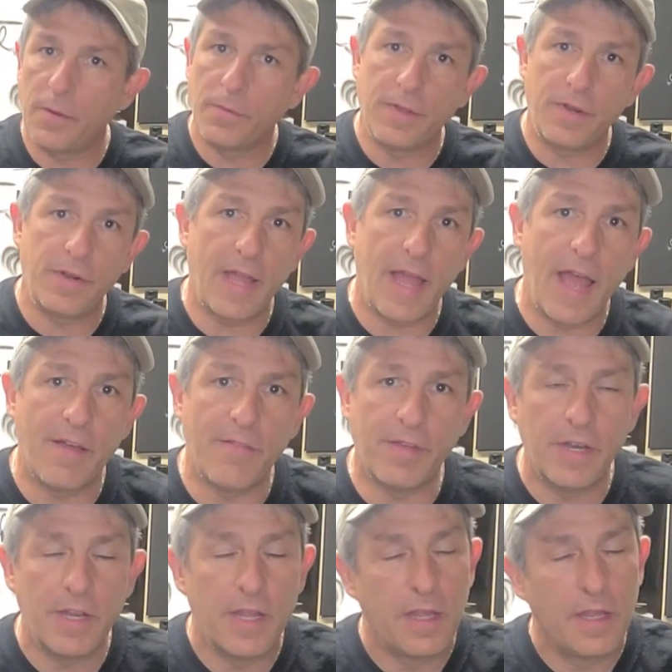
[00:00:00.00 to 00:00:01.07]
well, there you have it.
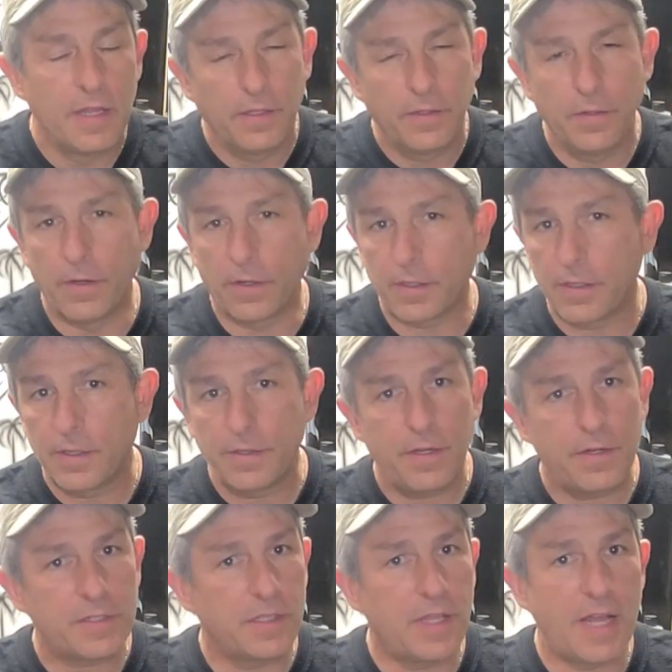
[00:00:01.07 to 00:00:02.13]
Look,
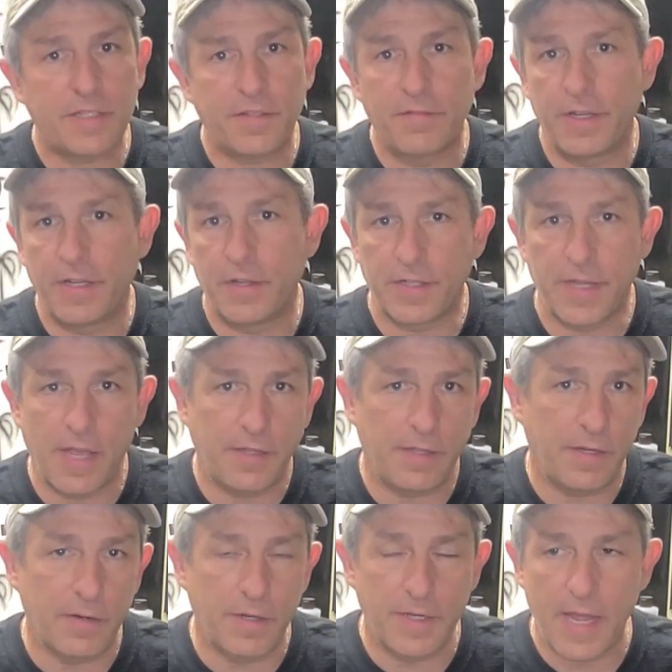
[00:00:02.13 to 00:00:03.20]
there's lots of videos out
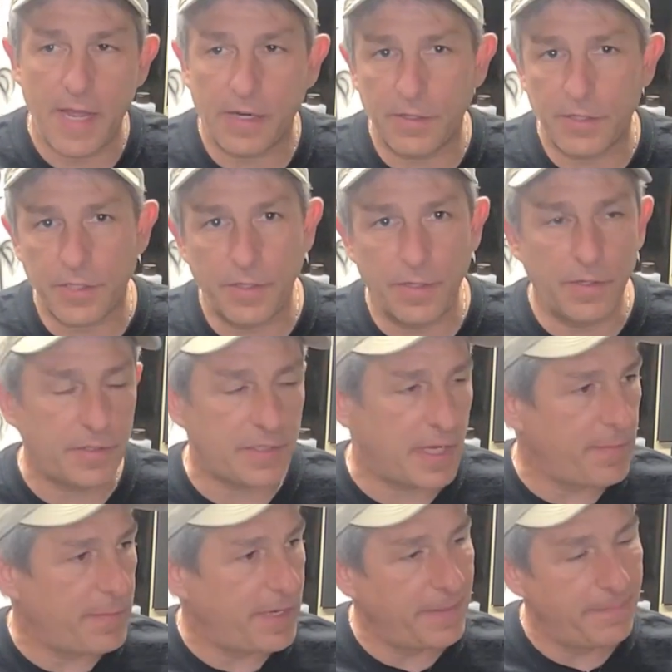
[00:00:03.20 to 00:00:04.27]
there on dagger strokes. I
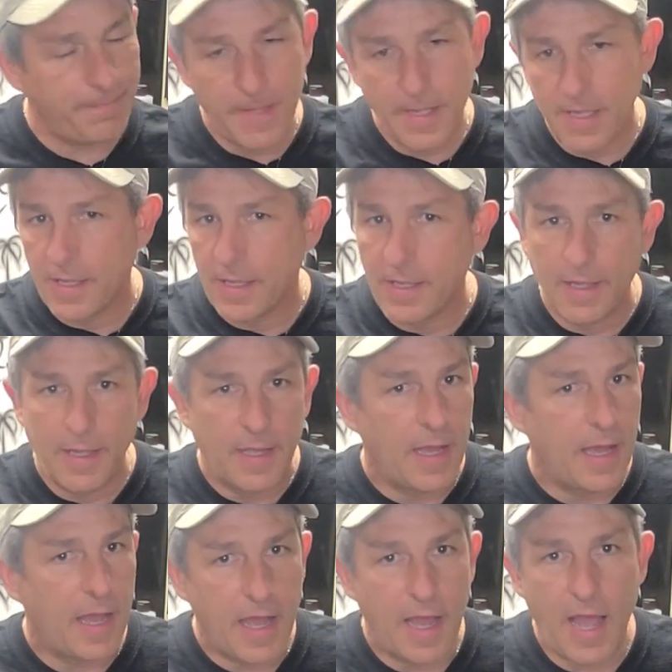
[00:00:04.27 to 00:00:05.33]
mean,
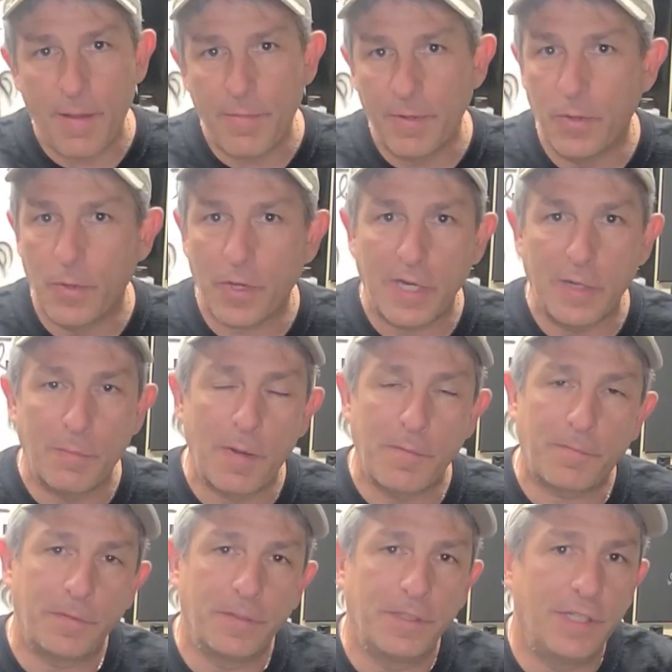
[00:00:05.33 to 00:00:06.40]
I've been looking them up
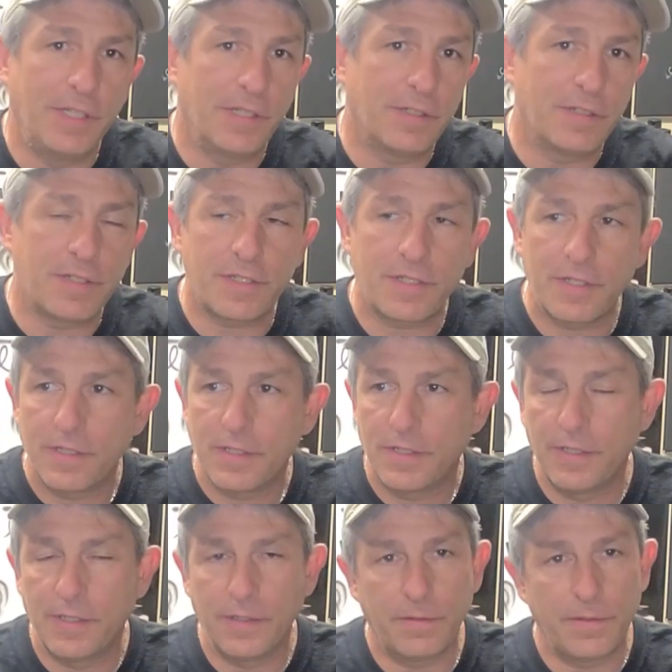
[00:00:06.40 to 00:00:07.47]
for years.
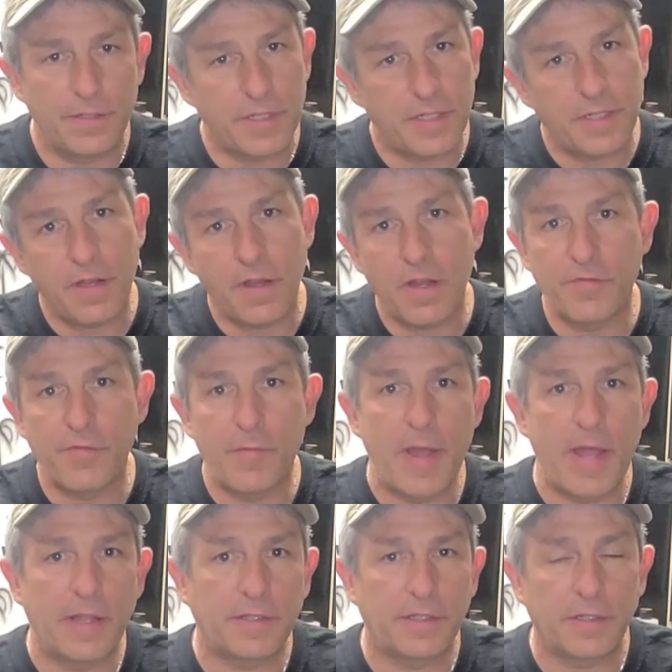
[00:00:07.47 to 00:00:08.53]
There's a ton of them
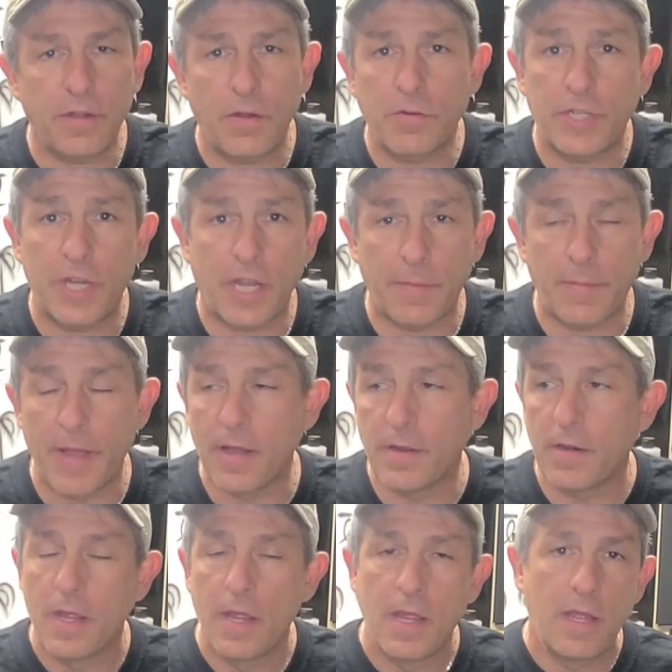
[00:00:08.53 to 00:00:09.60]
out there. Go check them out.
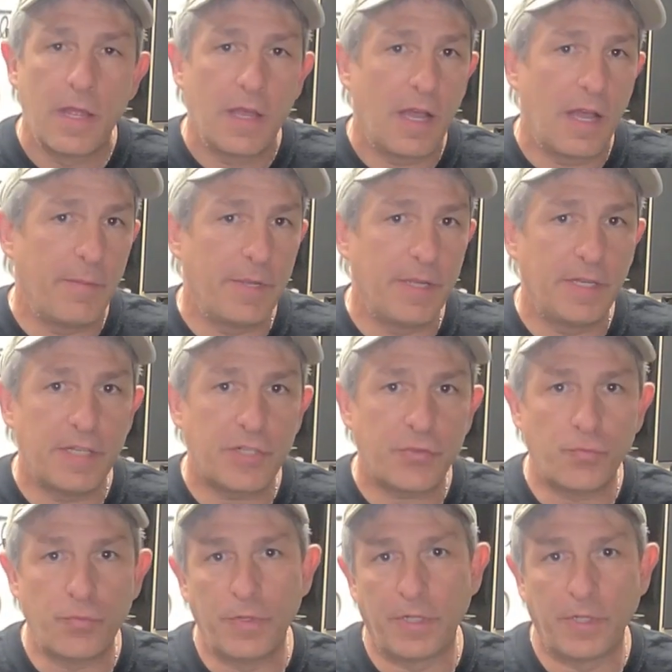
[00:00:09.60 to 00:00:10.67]
I mean, it's
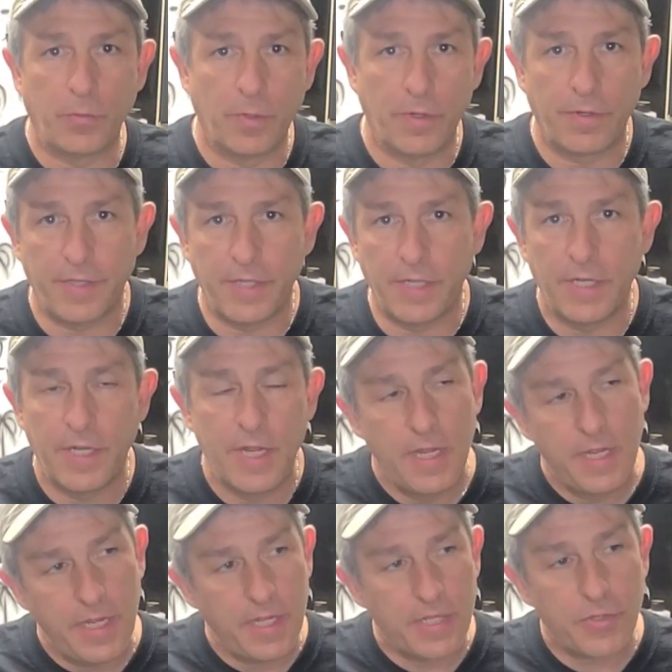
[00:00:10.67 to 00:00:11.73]
really worth it.
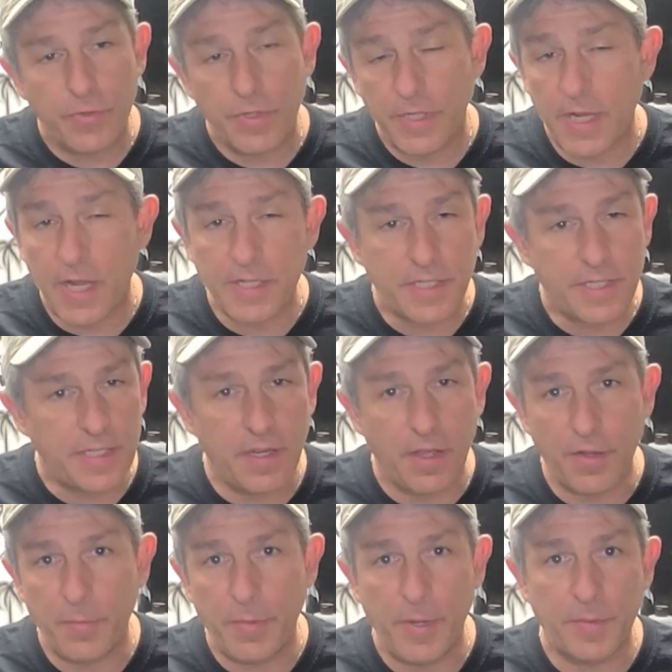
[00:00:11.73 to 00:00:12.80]
It's really nice to see
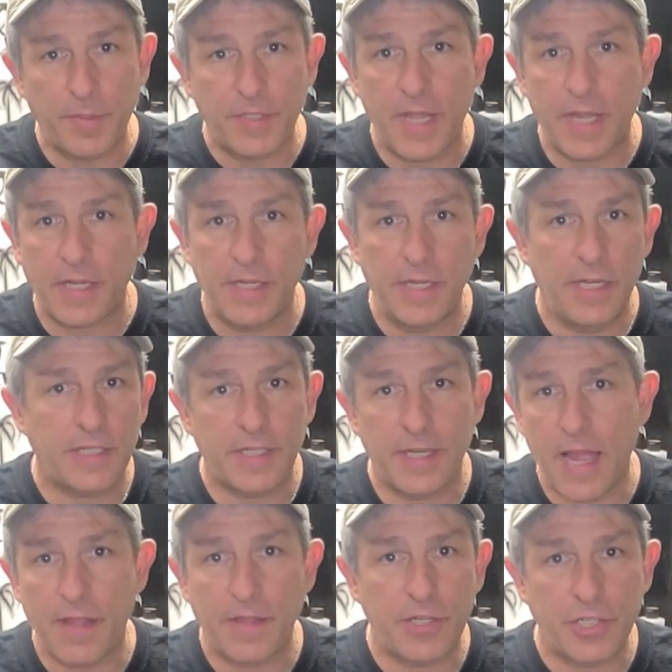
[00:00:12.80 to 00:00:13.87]
other people's techniques and
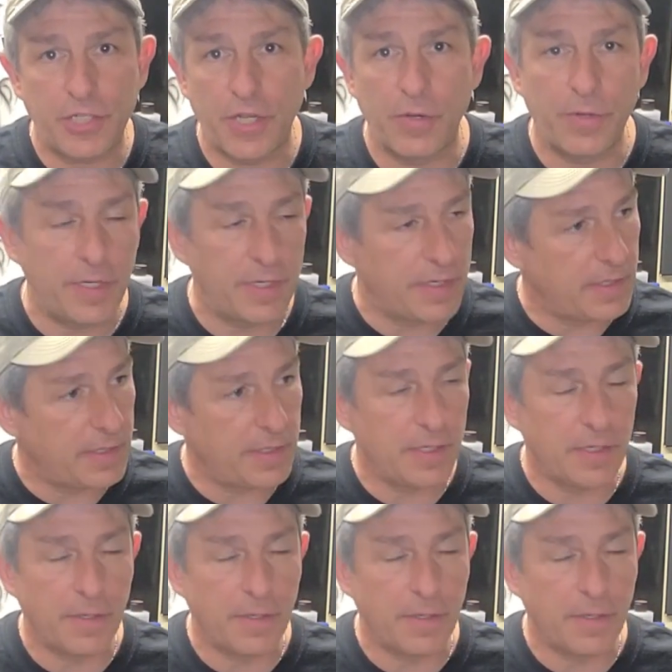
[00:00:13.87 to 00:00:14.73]
how they show it. And,